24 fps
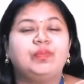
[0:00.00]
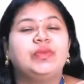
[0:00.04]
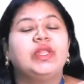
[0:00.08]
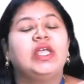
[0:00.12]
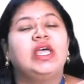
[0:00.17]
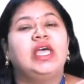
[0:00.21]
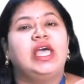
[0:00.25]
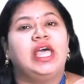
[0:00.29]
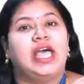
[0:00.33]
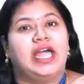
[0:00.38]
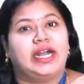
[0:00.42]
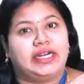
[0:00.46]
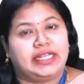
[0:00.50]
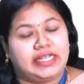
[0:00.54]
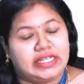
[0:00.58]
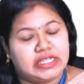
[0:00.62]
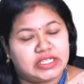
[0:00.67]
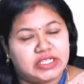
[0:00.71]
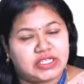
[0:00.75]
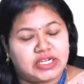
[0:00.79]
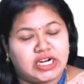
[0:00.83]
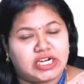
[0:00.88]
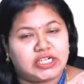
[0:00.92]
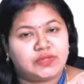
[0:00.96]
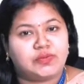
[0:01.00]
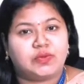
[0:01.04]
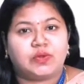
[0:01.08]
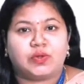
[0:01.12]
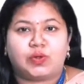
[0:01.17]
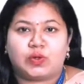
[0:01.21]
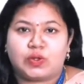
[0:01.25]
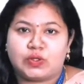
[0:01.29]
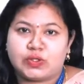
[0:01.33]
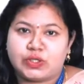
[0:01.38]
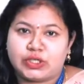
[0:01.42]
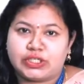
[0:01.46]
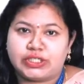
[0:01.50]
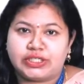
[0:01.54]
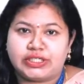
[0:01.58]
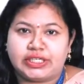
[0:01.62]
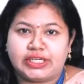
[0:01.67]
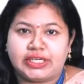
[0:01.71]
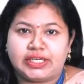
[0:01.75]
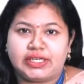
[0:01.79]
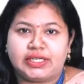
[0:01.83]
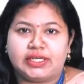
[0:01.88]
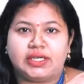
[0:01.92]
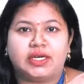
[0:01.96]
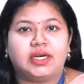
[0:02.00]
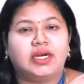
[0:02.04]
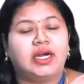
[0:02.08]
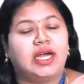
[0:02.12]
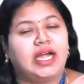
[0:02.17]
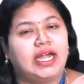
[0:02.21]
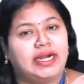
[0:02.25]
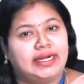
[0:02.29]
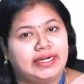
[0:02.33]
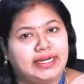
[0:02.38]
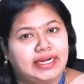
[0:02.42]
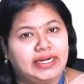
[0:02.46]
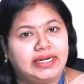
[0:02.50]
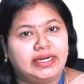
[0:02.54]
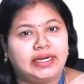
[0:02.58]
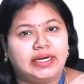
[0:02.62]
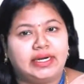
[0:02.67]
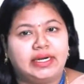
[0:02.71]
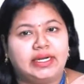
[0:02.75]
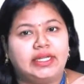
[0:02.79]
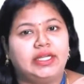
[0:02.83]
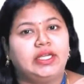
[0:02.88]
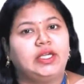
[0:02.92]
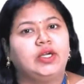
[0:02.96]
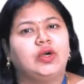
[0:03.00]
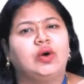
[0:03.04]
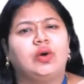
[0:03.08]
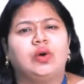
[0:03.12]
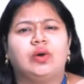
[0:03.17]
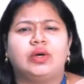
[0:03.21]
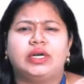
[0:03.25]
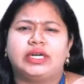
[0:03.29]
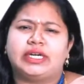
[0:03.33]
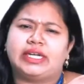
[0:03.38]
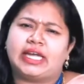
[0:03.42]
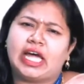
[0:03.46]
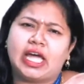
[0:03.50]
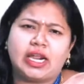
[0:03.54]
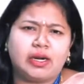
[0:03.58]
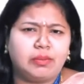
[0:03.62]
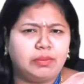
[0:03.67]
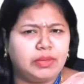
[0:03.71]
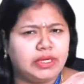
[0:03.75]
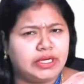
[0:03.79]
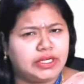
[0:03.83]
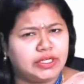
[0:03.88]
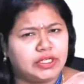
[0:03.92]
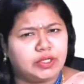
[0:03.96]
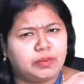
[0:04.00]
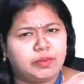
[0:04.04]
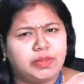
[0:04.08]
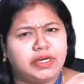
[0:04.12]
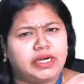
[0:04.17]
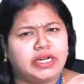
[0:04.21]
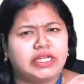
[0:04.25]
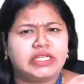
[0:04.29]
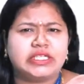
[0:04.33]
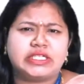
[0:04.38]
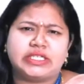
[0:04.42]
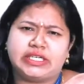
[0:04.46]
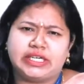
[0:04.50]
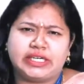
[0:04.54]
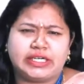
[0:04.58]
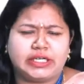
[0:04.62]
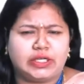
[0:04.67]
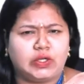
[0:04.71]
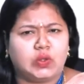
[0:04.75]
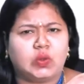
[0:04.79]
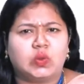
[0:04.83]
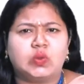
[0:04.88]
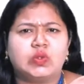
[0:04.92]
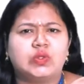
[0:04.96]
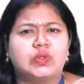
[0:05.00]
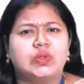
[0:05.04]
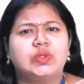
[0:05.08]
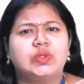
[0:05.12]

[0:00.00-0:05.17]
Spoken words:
and A stands for cross sectional area, and delta T or can be termed as DT also,